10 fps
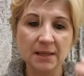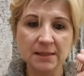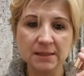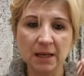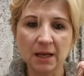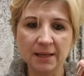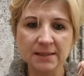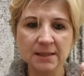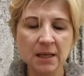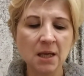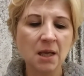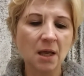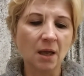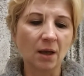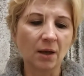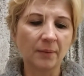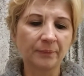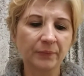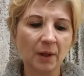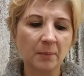size,
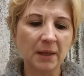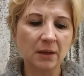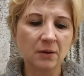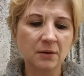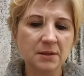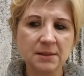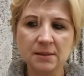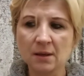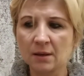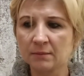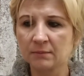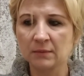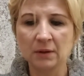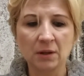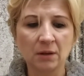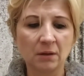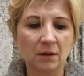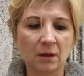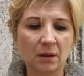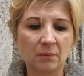because
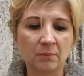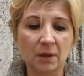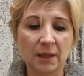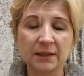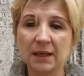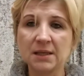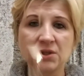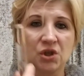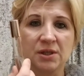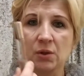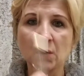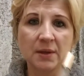I think it's just so